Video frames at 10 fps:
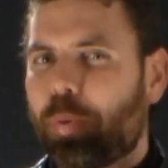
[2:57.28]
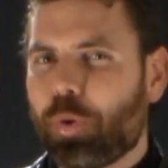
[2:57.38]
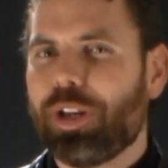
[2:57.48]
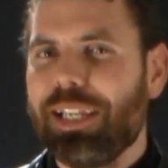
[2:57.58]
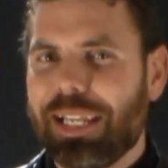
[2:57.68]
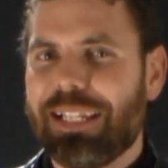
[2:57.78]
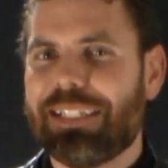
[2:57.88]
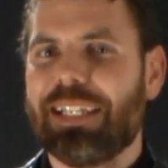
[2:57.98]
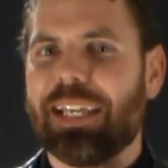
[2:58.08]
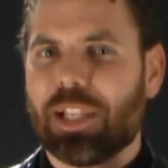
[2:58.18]
pretty
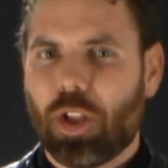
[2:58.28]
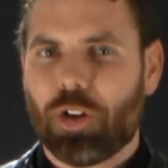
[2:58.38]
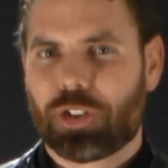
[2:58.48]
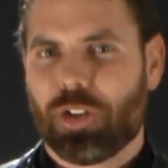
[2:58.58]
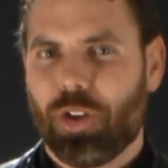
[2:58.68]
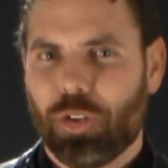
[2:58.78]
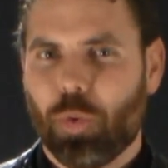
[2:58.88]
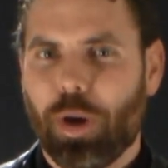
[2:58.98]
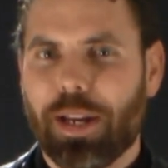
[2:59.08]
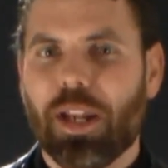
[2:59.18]
easy to get lost along
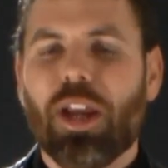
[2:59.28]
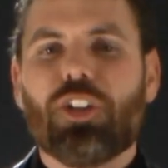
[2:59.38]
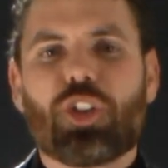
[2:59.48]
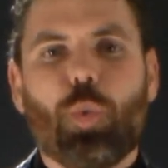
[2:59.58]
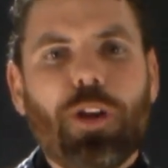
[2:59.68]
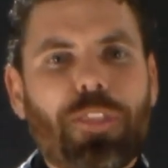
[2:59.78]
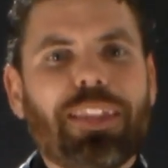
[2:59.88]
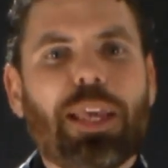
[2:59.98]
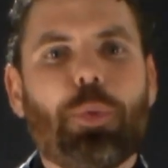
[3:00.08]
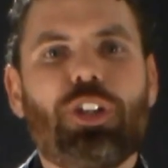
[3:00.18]
the way. So one
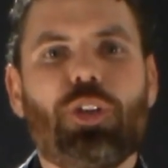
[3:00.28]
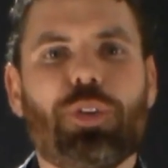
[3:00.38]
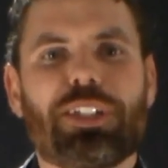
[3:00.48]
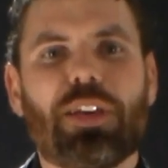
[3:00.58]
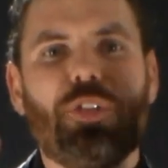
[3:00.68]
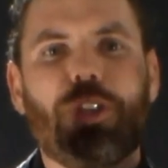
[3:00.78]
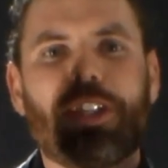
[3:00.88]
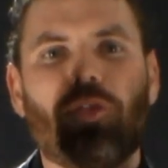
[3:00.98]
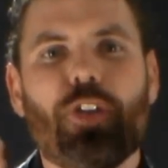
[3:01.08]
thing they would do is give you these